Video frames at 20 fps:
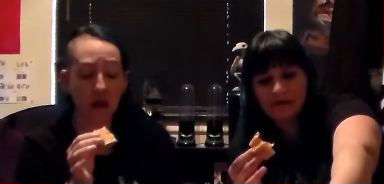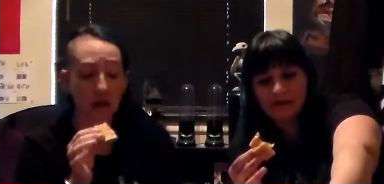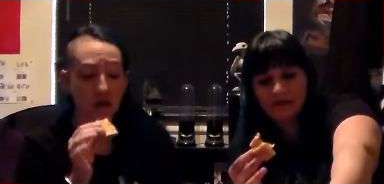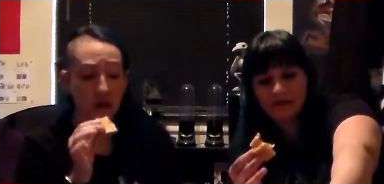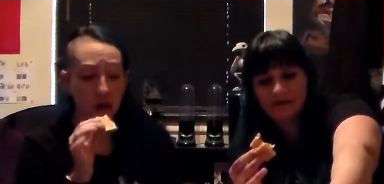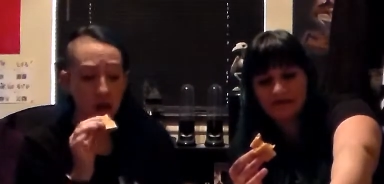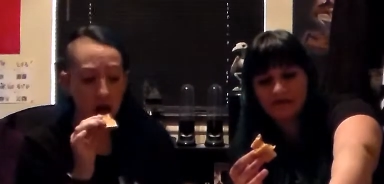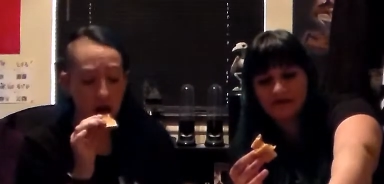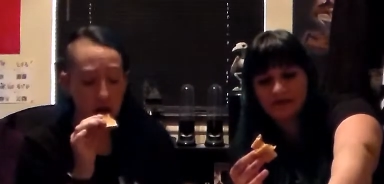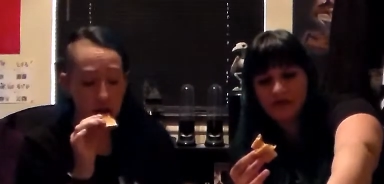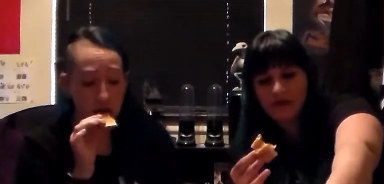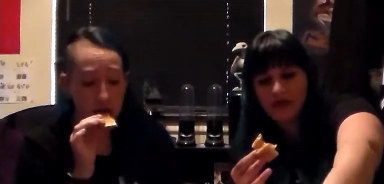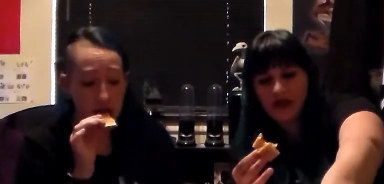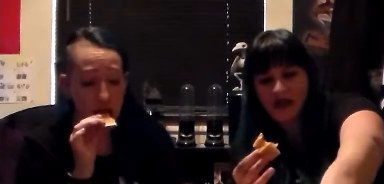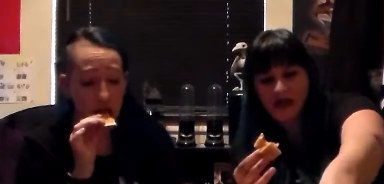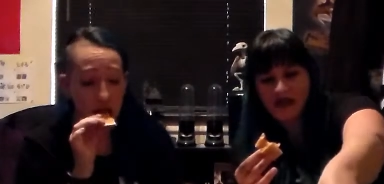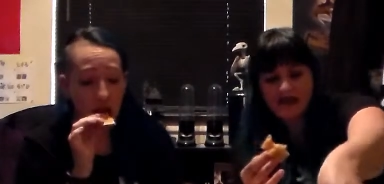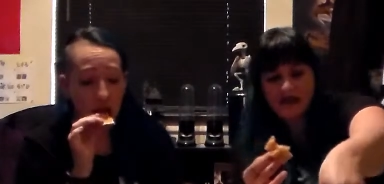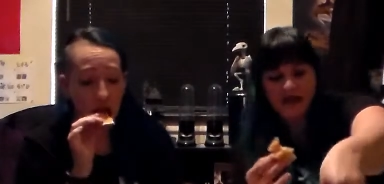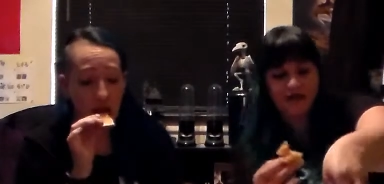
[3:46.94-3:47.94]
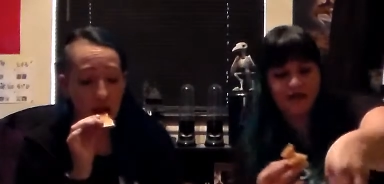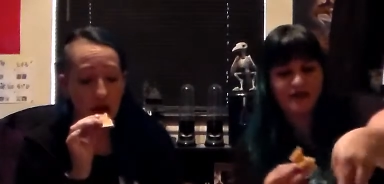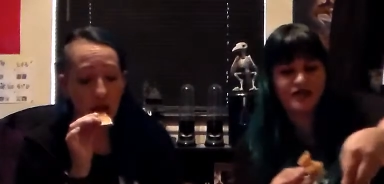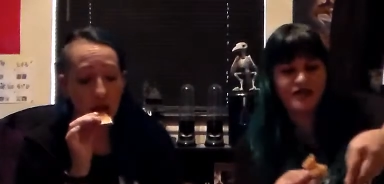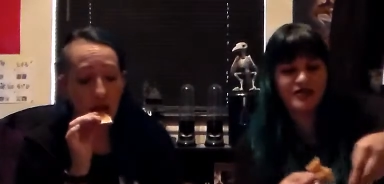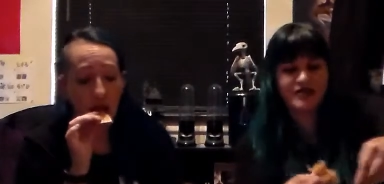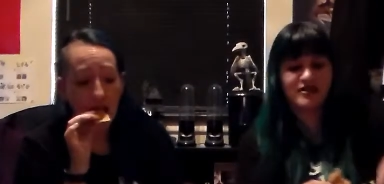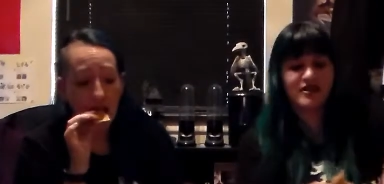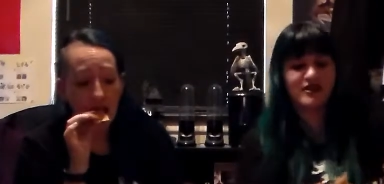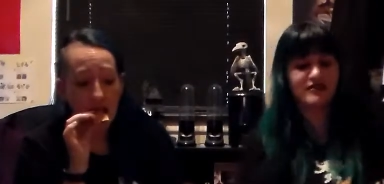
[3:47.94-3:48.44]
Speaker 1: I'm a fan of It
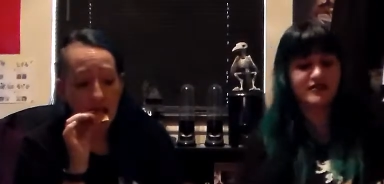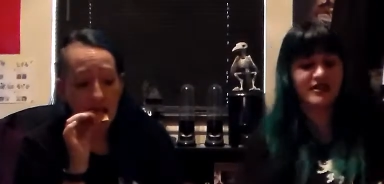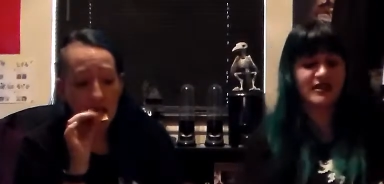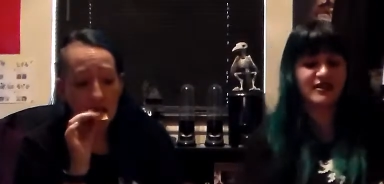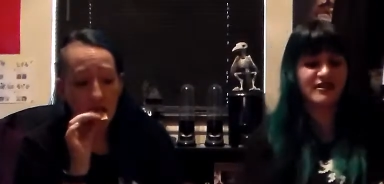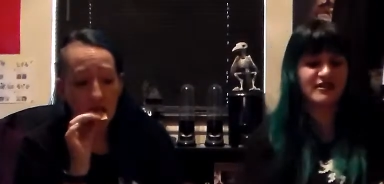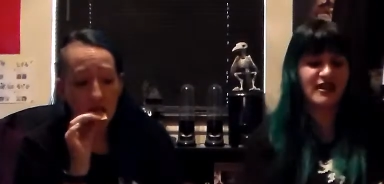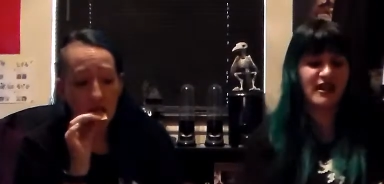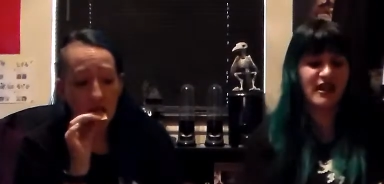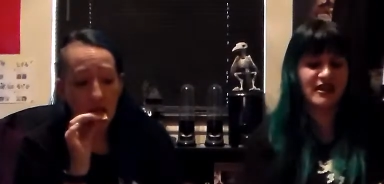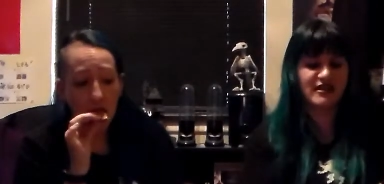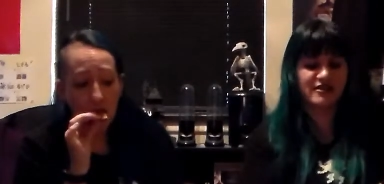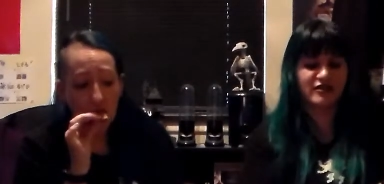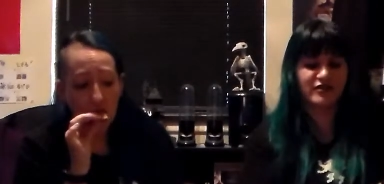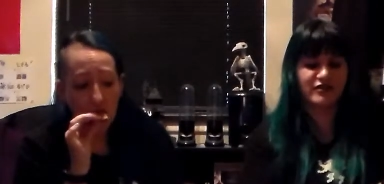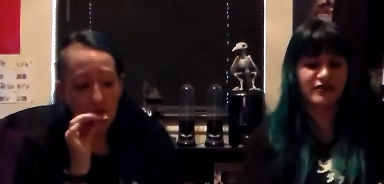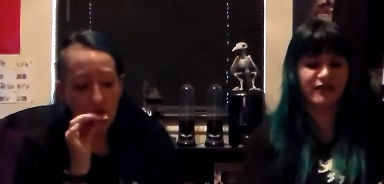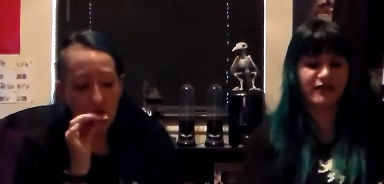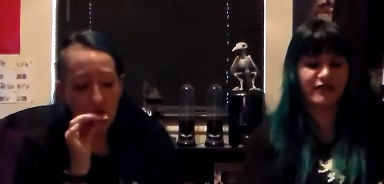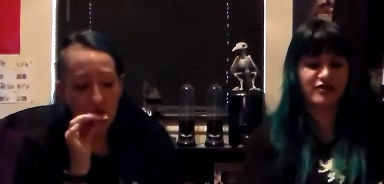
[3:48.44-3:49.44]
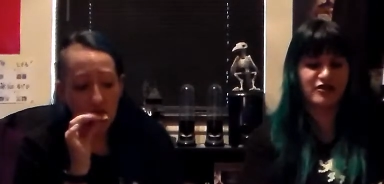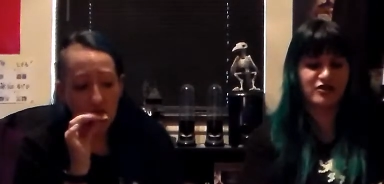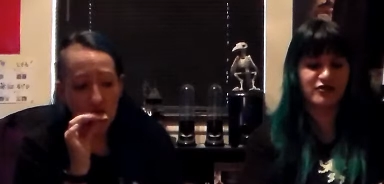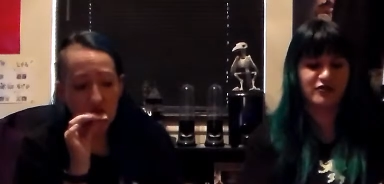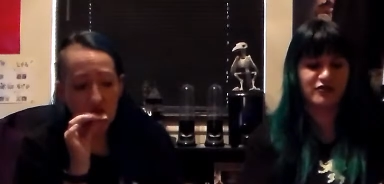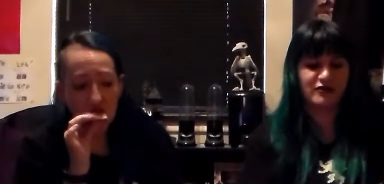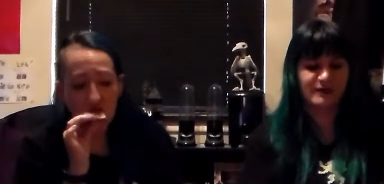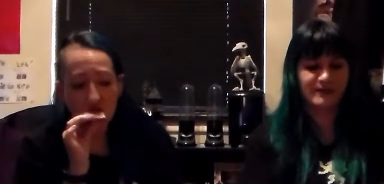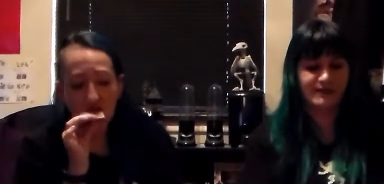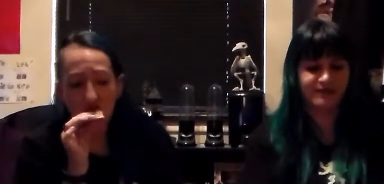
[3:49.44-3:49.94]
definitely does not taste as artificial.